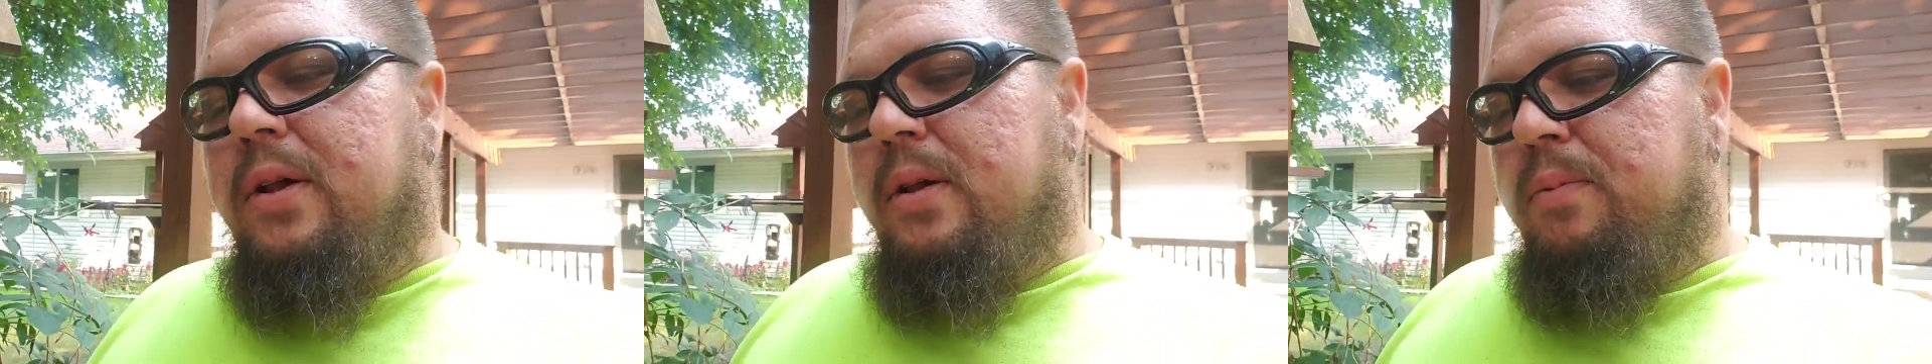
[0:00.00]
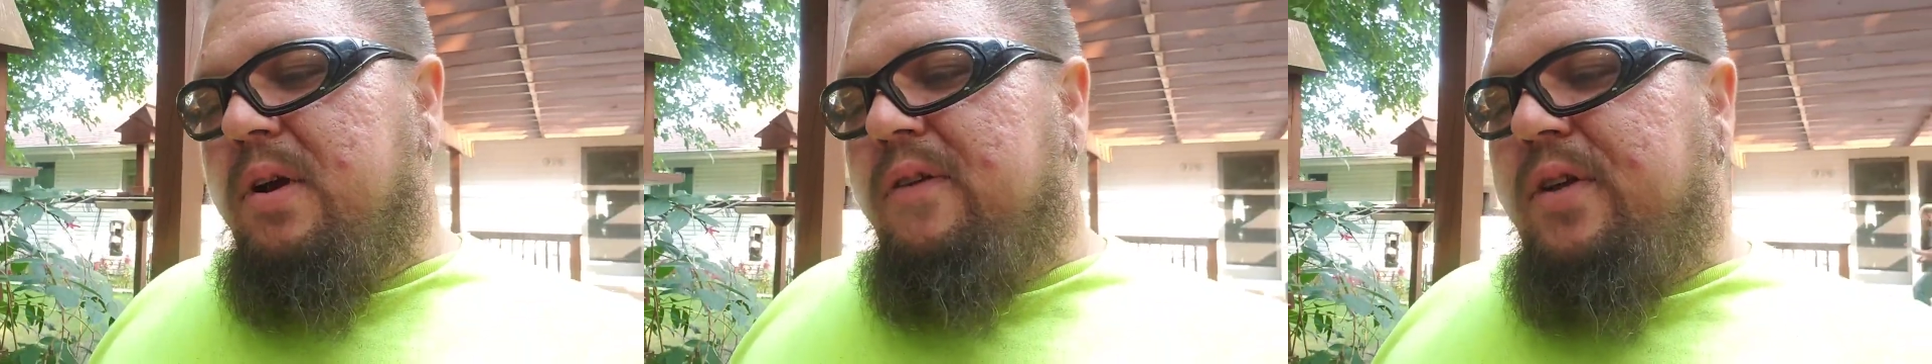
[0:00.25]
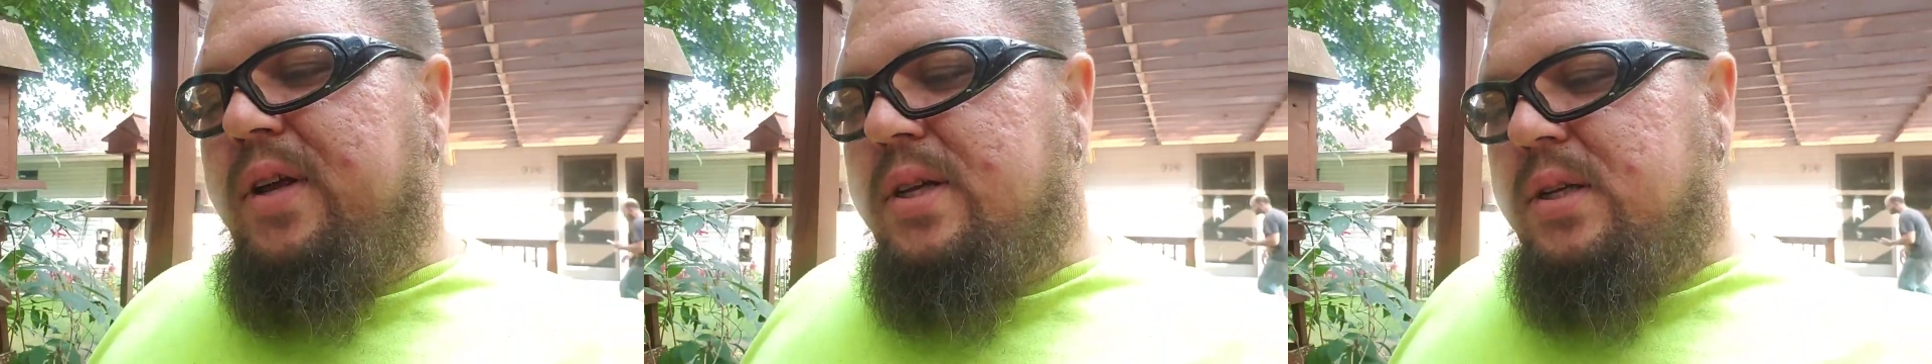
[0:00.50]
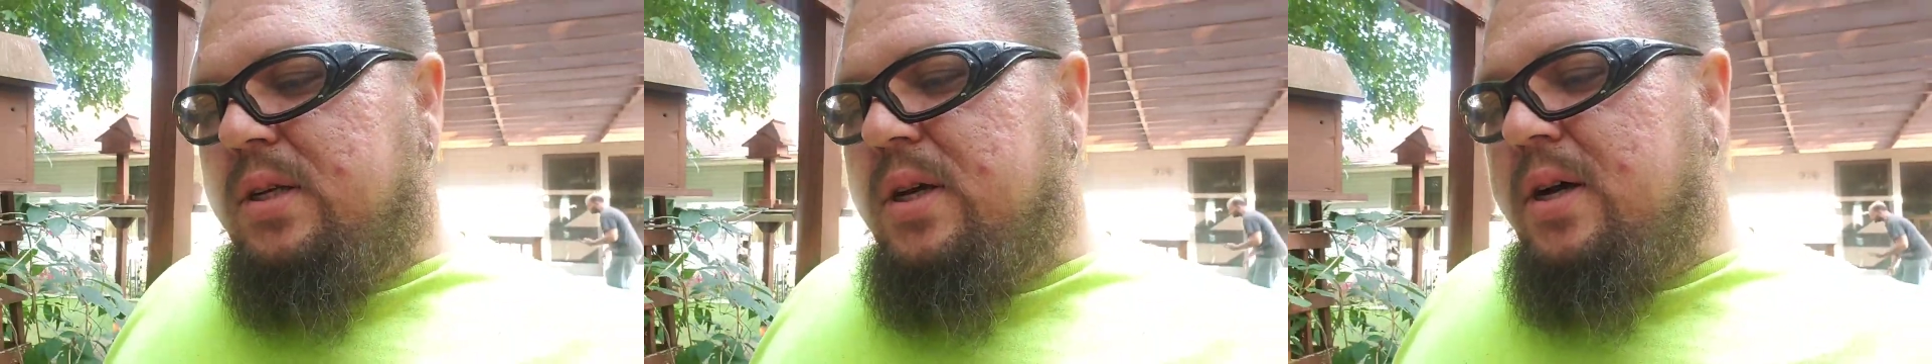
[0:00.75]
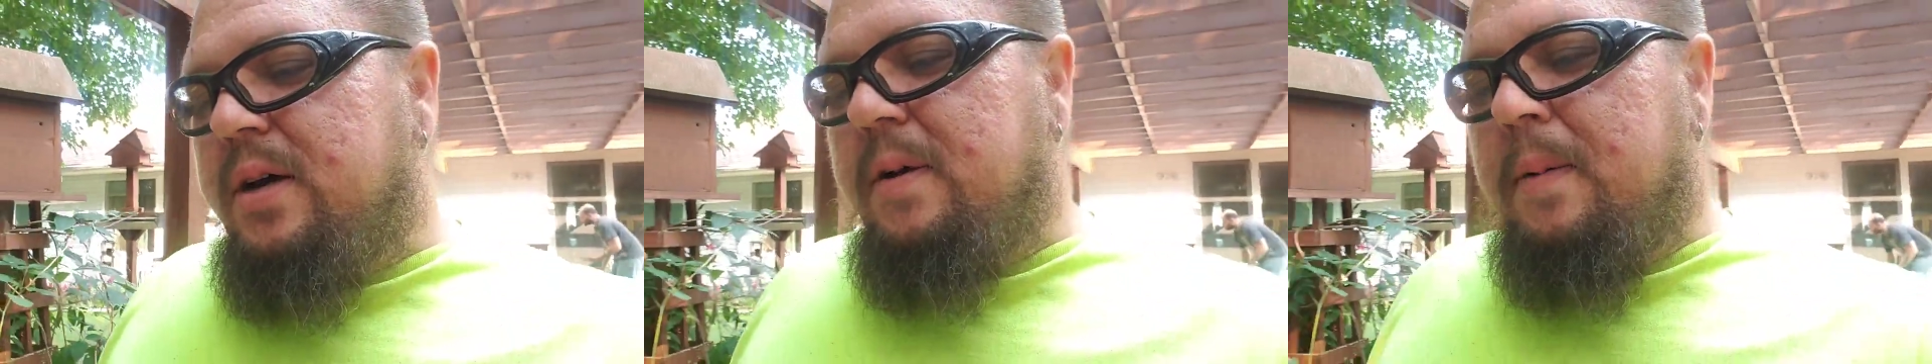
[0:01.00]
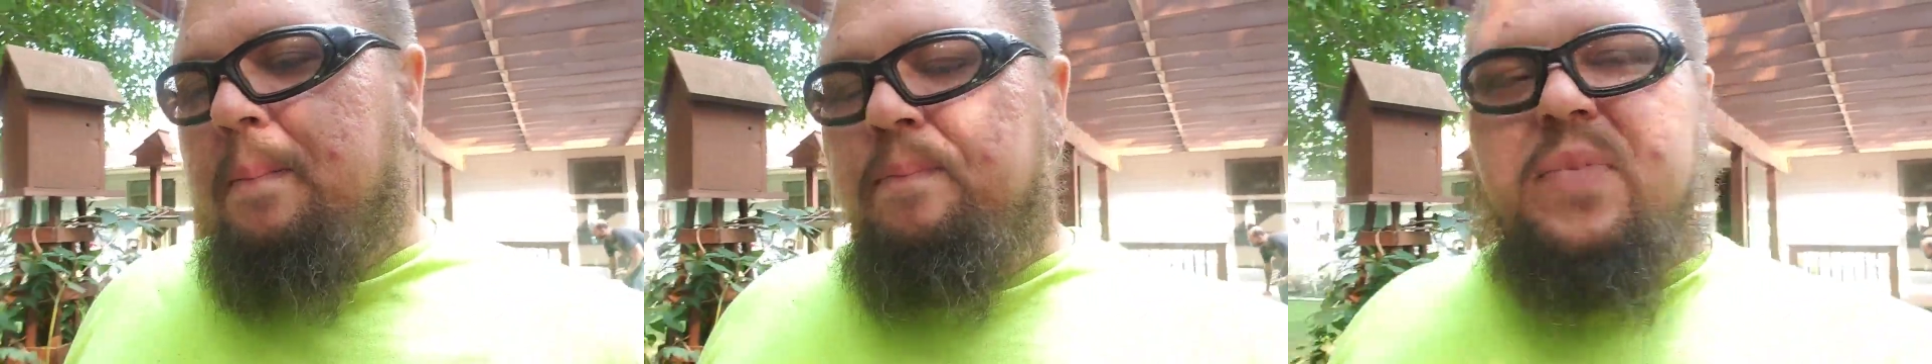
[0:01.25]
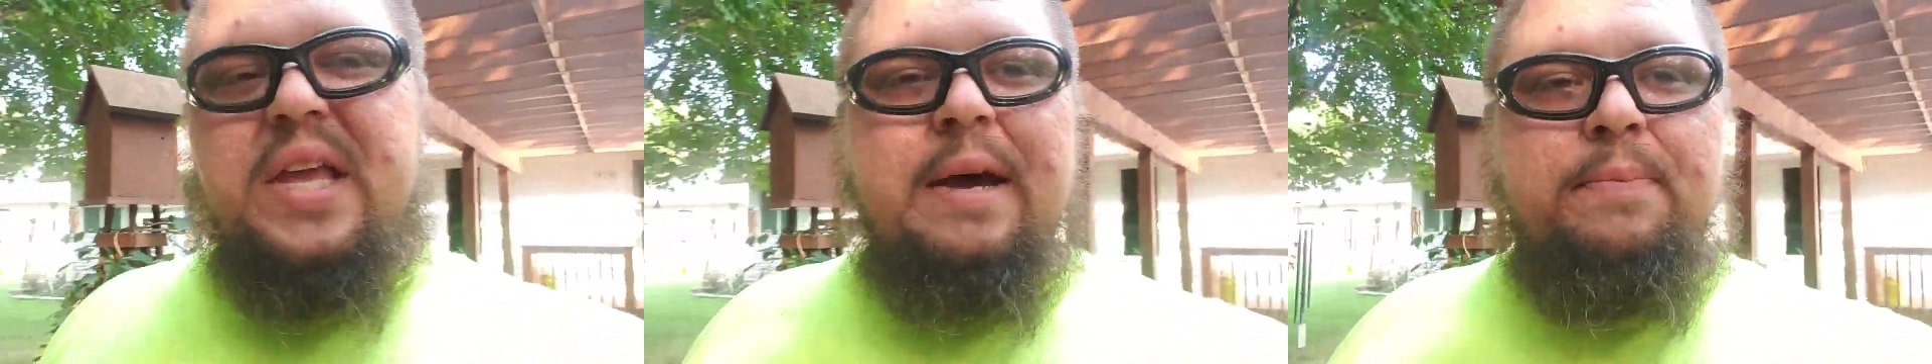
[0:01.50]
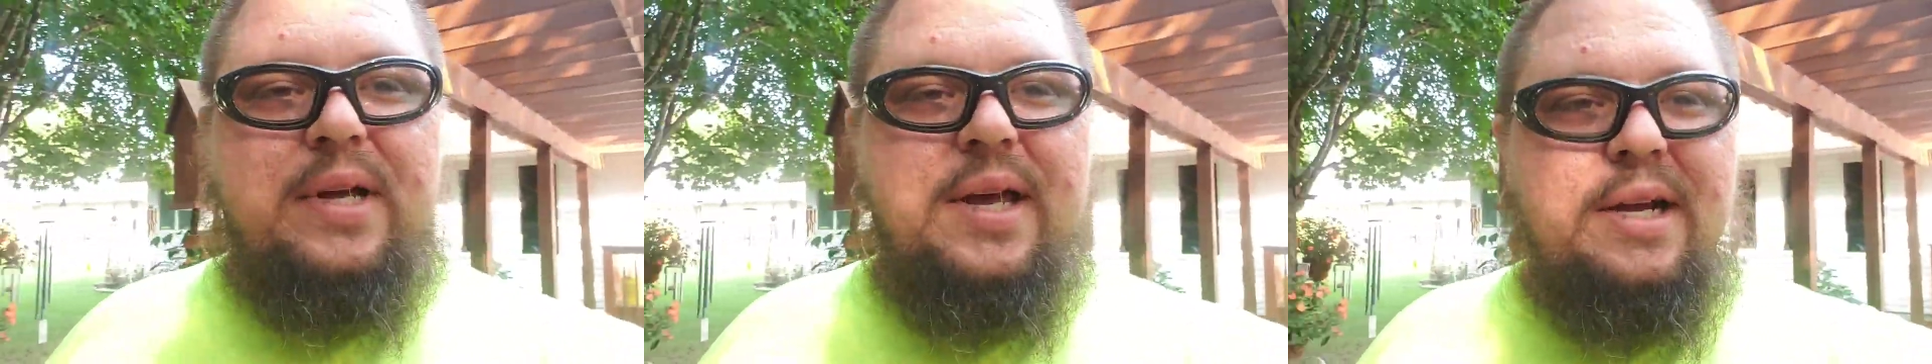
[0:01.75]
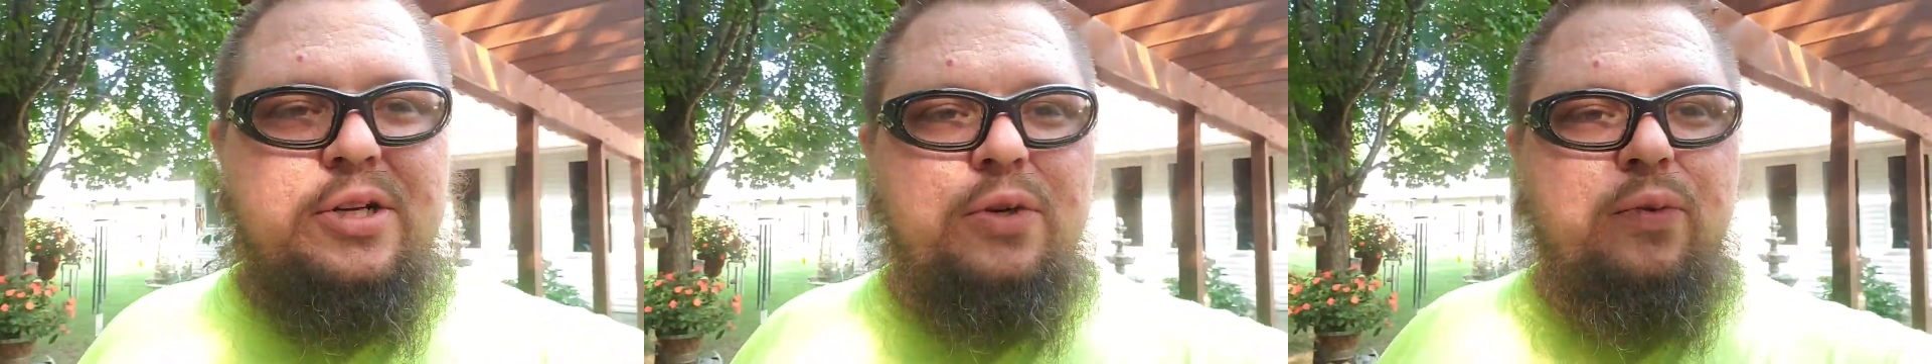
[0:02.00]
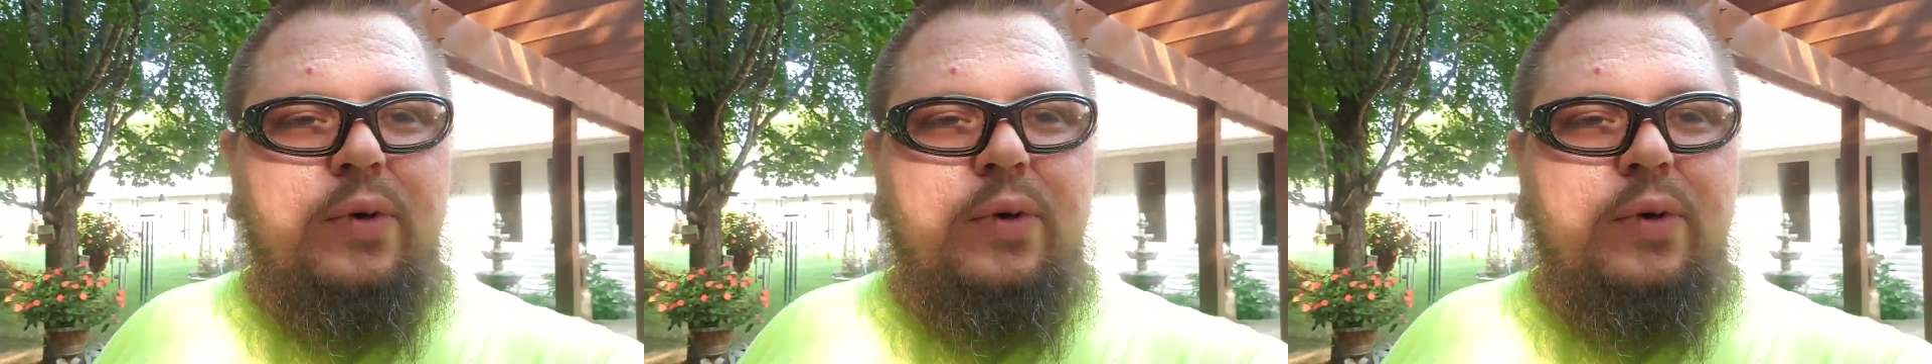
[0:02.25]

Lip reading: Previous application